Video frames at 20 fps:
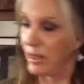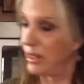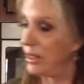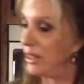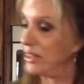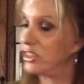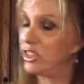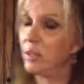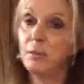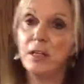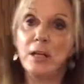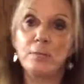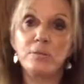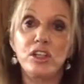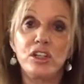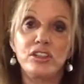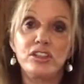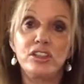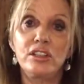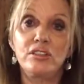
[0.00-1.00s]
And sometimes
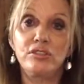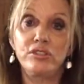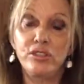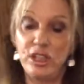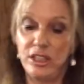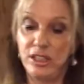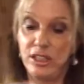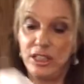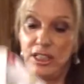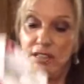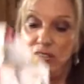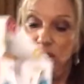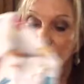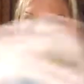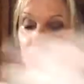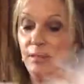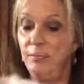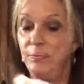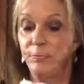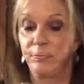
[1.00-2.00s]
I'll sit in front of the
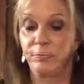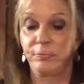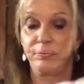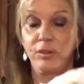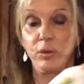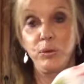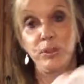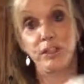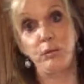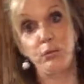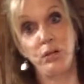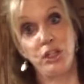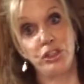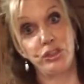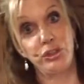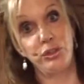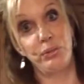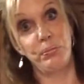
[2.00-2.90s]
TV, which I watch too